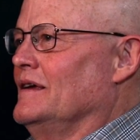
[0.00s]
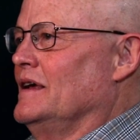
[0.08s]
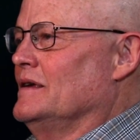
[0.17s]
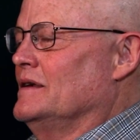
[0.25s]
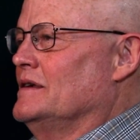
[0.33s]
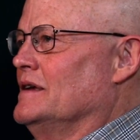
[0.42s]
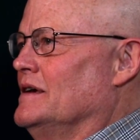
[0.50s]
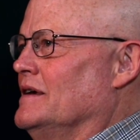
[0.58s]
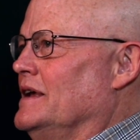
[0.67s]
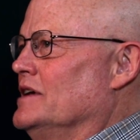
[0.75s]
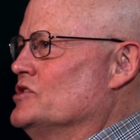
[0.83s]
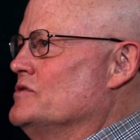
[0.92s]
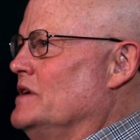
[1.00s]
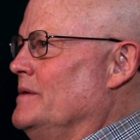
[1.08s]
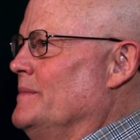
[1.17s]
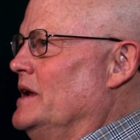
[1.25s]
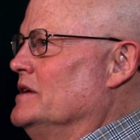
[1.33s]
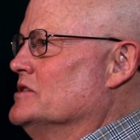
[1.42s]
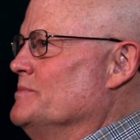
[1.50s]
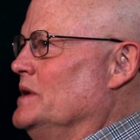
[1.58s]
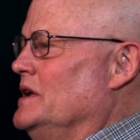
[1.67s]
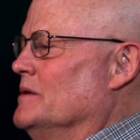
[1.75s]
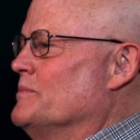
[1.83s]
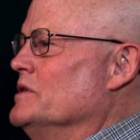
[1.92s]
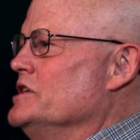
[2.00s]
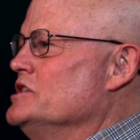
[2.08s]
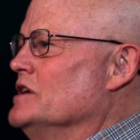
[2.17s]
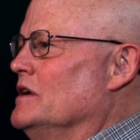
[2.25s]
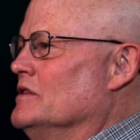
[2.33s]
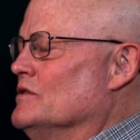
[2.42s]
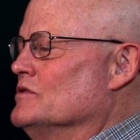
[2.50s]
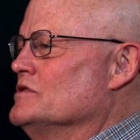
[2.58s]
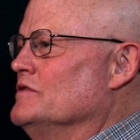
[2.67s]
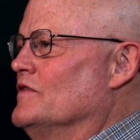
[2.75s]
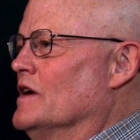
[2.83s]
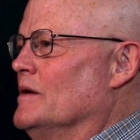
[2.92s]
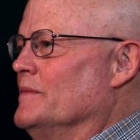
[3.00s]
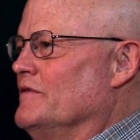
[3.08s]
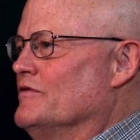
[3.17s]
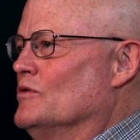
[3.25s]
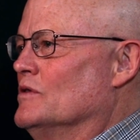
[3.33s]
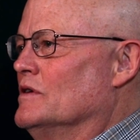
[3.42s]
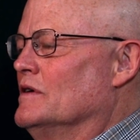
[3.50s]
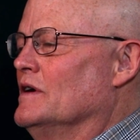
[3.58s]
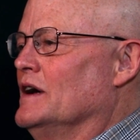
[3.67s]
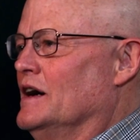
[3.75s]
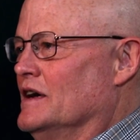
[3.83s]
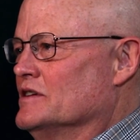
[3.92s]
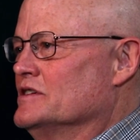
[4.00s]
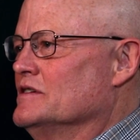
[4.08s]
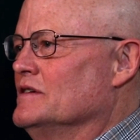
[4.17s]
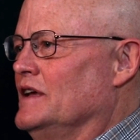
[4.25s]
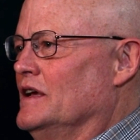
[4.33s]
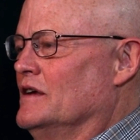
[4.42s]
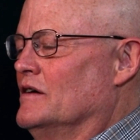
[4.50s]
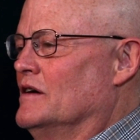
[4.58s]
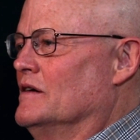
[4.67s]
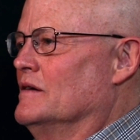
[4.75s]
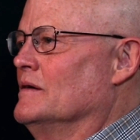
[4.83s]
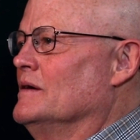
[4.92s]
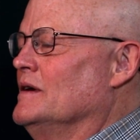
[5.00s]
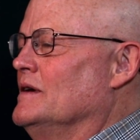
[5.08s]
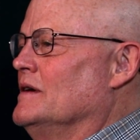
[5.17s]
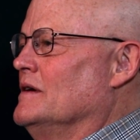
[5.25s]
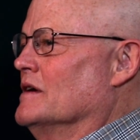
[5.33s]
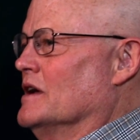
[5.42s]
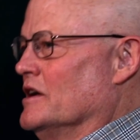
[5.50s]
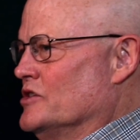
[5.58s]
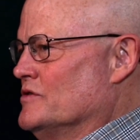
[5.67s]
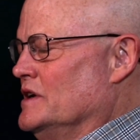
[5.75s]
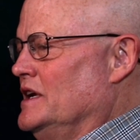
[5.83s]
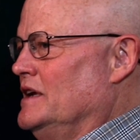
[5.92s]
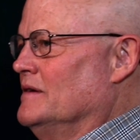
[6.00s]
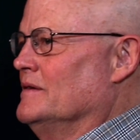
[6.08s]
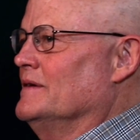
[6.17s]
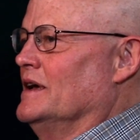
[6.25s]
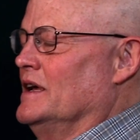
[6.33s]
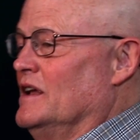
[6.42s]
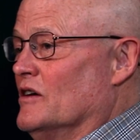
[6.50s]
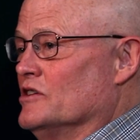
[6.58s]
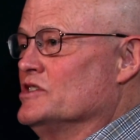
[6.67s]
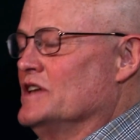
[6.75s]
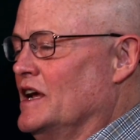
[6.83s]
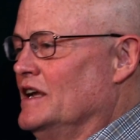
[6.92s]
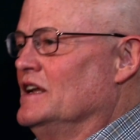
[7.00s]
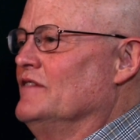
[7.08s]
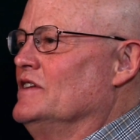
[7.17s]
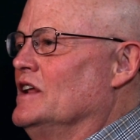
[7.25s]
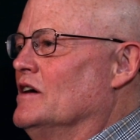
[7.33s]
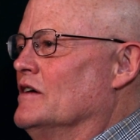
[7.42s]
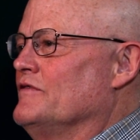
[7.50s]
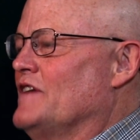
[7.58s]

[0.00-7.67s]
It, uh, history makes me appreciate those who've gone before us in our country, uh, in our state, and even in our